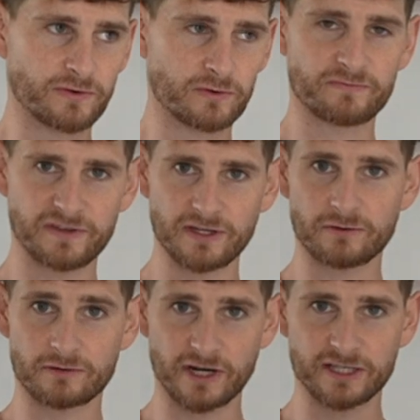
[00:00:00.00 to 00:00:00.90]
form
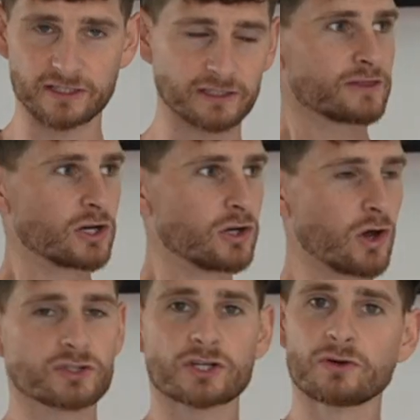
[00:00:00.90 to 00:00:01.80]
video creator, the
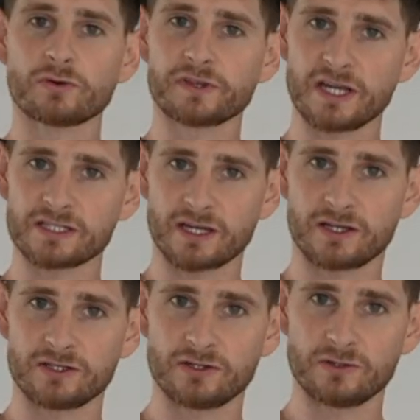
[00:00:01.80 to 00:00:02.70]
logical things I
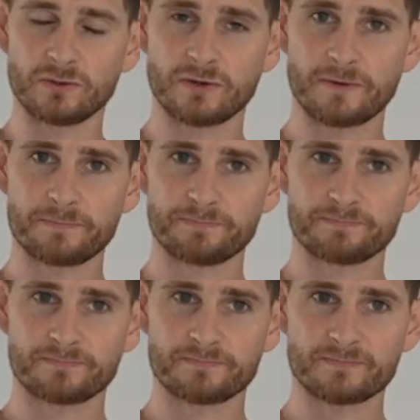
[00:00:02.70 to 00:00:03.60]
could do
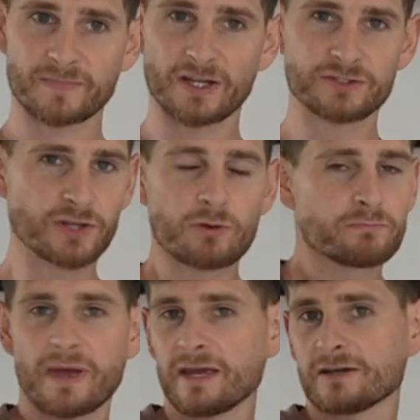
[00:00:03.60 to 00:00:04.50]

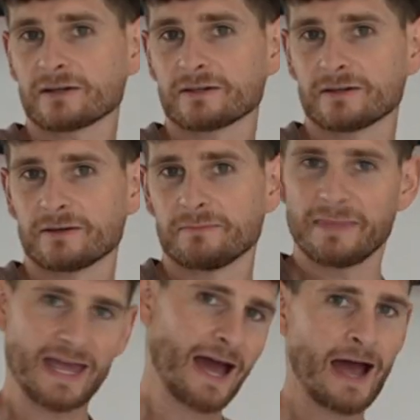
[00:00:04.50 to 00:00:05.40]
don't make
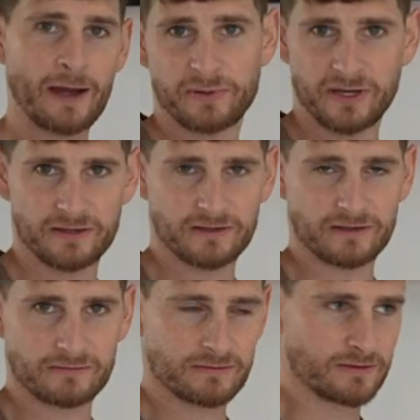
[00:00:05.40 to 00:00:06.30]
me happy in
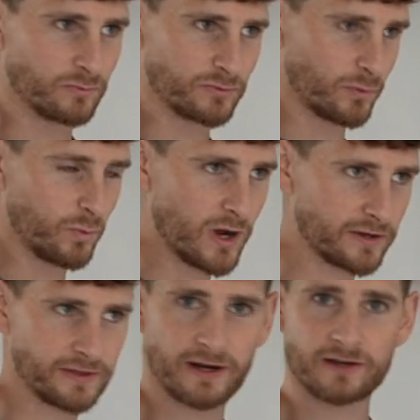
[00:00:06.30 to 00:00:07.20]
the, the, the
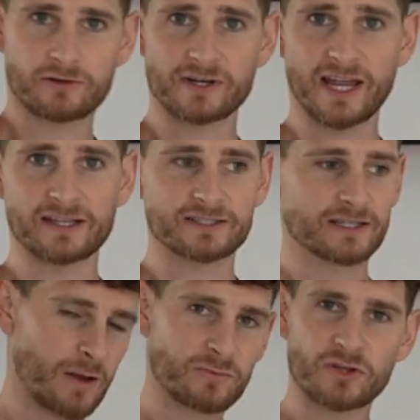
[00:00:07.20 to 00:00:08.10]
work that I create.
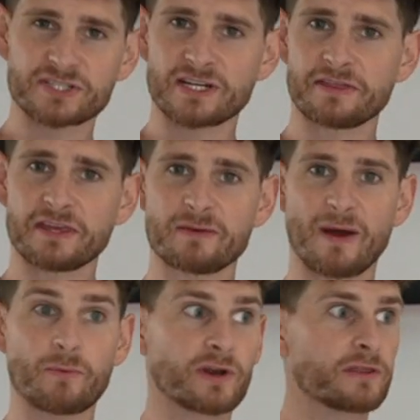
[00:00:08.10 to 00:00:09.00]
I'm constantly thinking
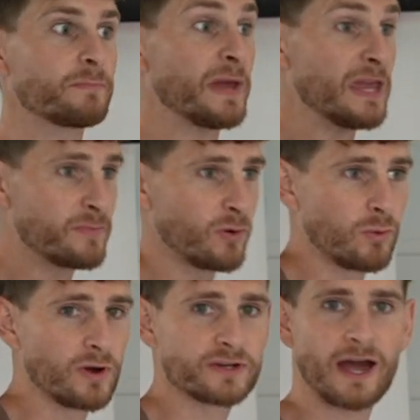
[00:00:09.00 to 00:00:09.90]
about what other people
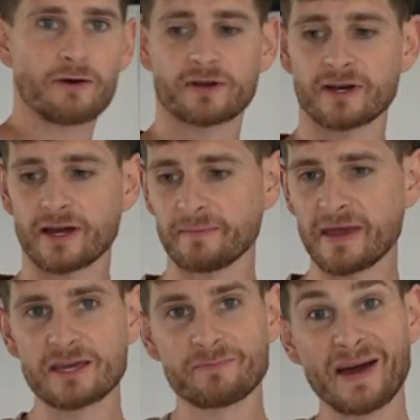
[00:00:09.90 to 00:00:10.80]
want. How can I
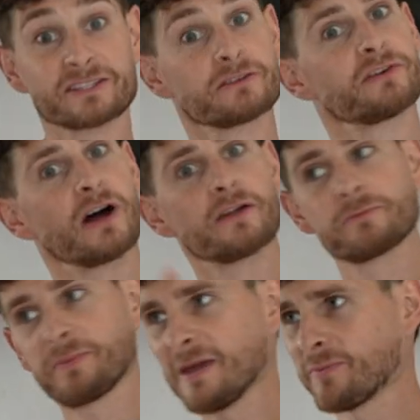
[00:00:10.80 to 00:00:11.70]
make it better for
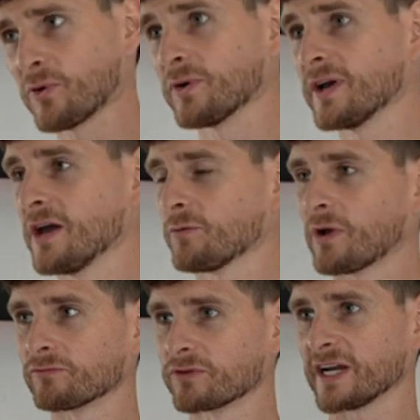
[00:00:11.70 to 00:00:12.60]
other people?
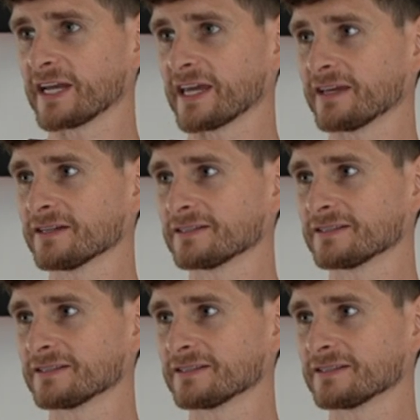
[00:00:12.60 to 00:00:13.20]
When really,